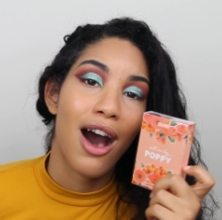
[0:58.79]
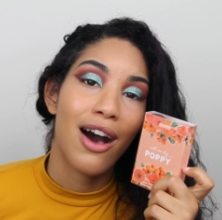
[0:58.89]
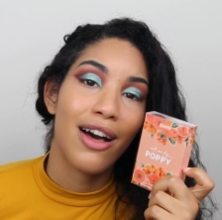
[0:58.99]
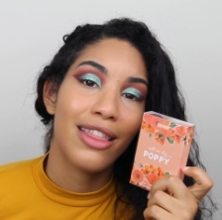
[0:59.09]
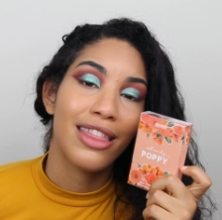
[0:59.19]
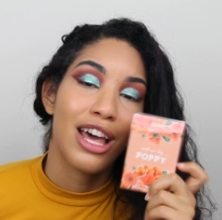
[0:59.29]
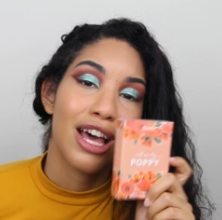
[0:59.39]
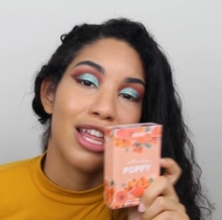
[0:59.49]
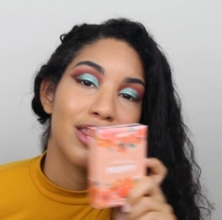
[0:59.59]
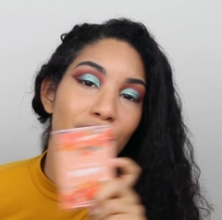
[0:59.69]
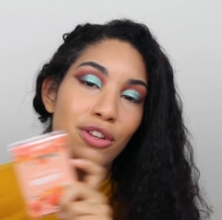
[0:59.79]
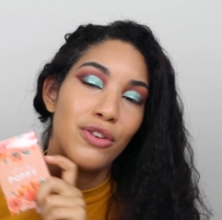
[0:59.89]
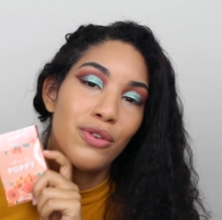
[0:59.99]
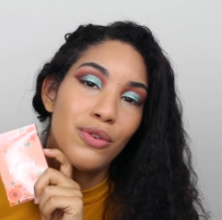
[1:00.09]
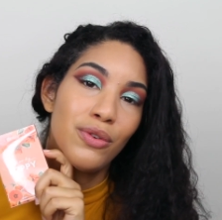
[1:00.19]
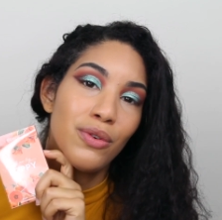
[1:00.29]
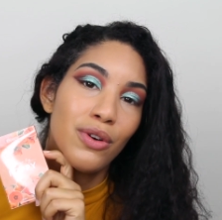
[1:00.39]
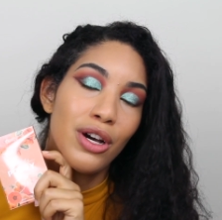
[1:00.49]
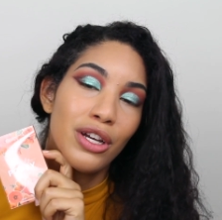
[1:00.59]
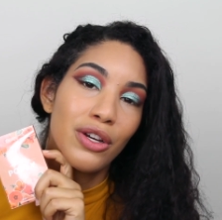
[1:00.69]
on the
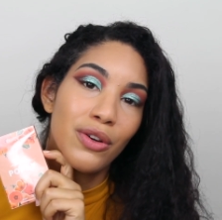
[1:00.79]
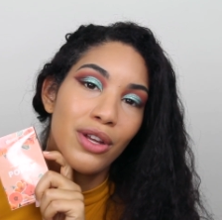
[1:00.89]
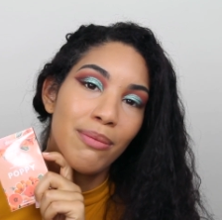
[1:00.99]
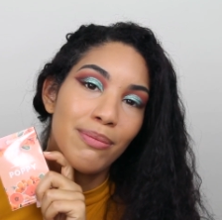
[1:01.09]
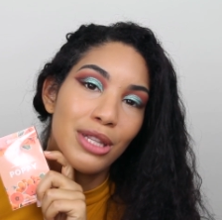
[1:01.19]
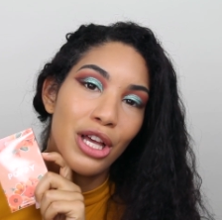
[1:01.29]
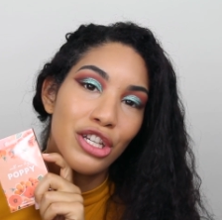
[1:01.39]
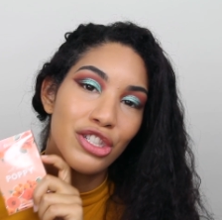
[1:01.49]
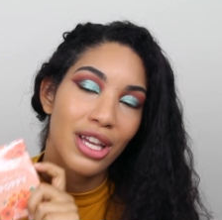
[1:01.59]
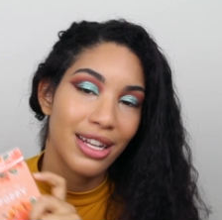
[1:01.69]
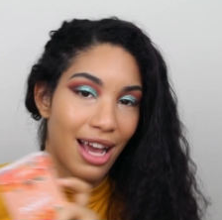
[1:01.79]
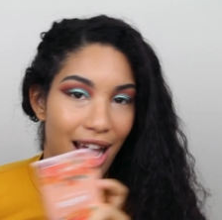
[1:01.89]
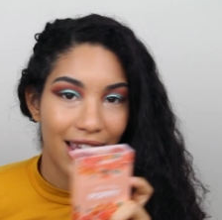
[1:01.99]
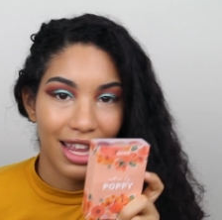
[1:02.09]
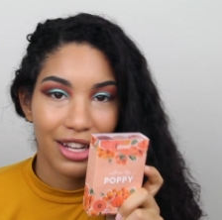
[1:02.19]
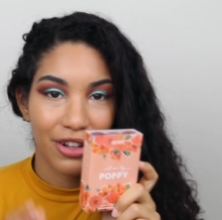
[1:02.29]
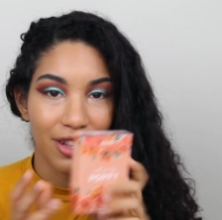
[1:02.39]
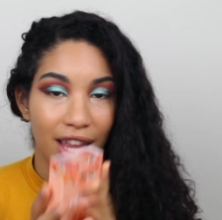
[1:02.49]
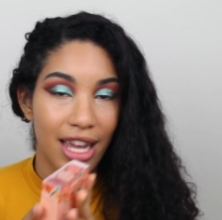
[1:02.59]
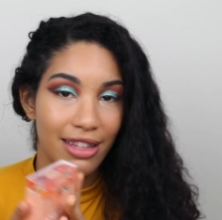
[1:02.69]
new cream blush and
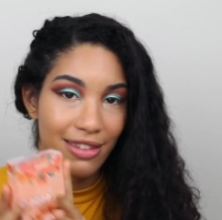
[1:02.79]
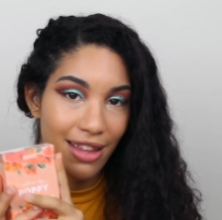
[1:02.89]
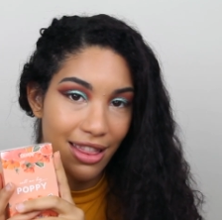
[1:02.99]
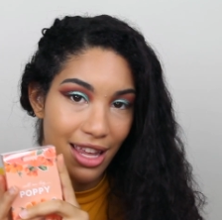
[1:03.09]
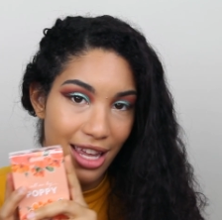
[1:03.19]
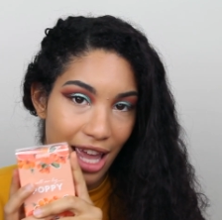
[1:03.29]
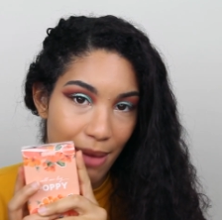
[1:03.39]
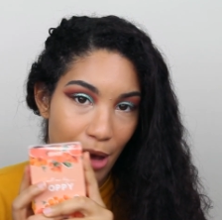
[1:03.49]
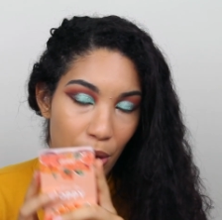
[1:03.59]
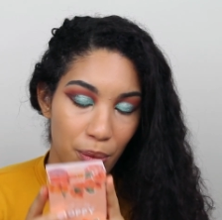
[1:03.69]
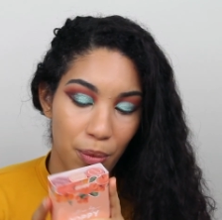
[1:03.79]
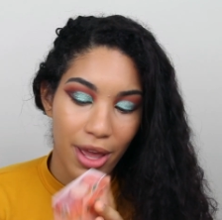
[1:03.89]
highlighter lines that they came out